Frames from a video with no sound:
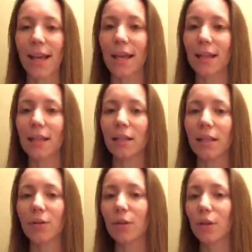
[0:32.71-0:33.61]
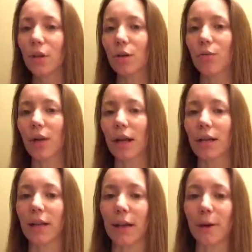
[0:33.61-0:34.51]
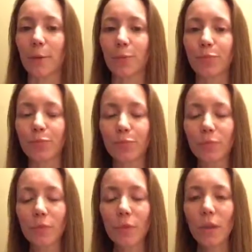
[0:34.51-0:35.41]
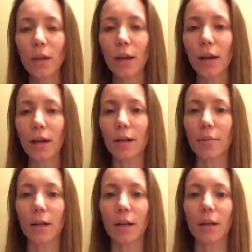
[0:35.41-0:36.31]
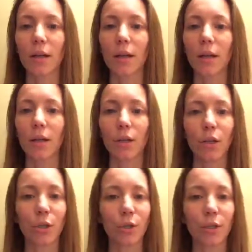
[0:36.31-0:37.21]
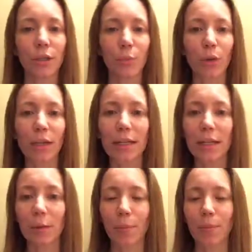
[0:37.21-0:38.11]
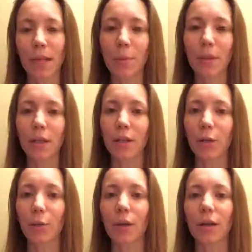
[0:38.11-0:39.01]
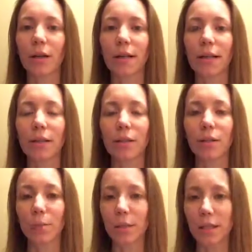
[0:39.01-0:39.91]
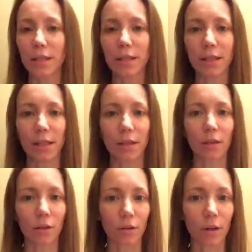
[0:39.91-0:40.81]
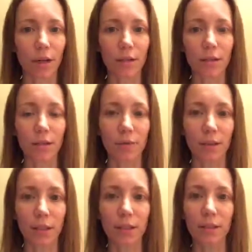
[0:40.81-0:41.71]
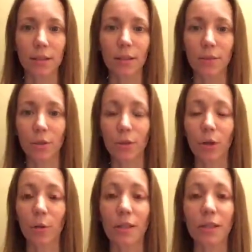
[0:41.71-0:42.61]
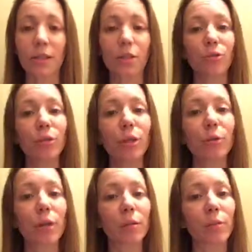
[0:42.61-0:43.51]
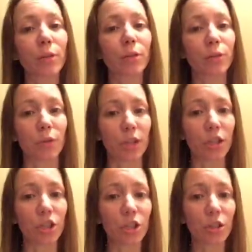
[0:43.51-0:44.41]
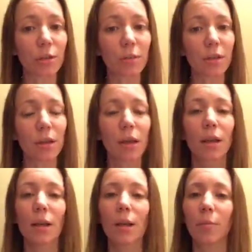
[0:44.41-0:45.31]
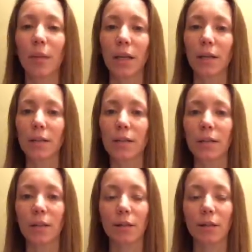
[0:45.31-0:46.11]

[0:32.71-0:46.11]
And even though right now, um, you we're in a time of the year where it's super easy to get all kinds of leads and stuff to grow your business. You really want to build those relationships because